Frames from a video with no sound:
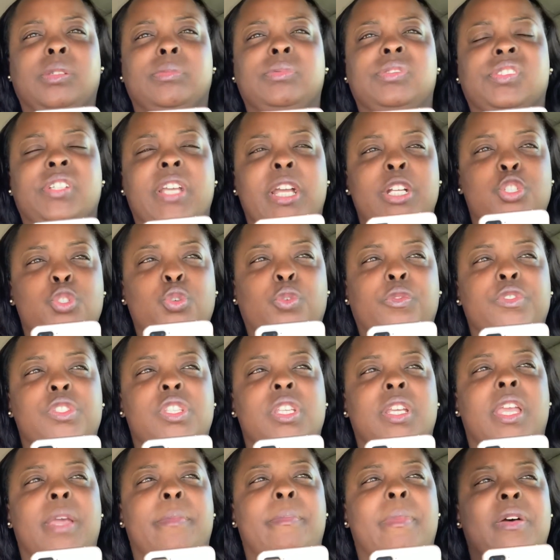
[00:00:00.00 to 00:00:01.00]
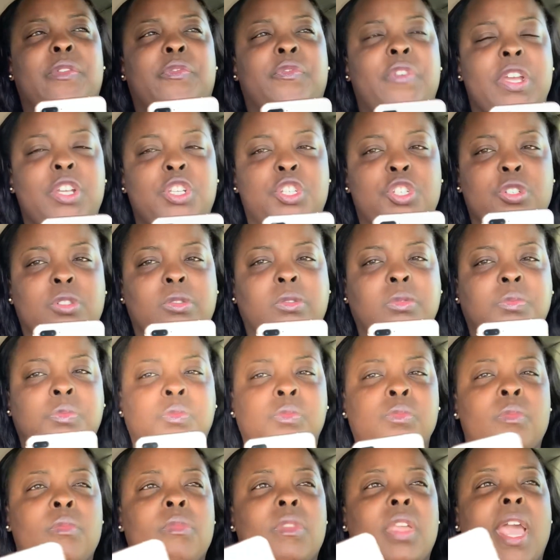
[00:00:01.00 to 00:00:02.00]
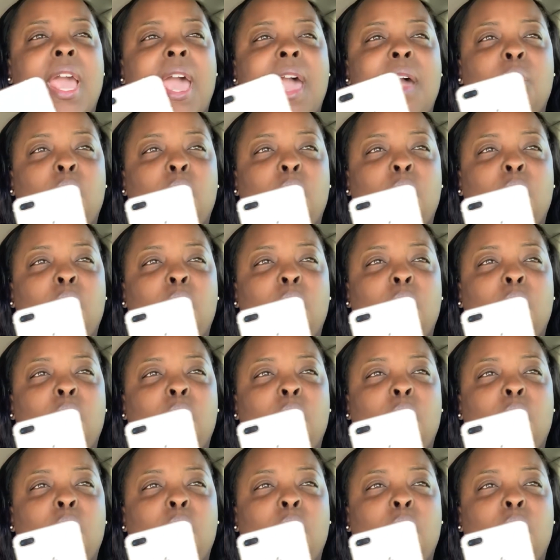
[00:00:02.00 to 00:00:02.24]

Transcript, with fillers: I'm scheduled to get my facial at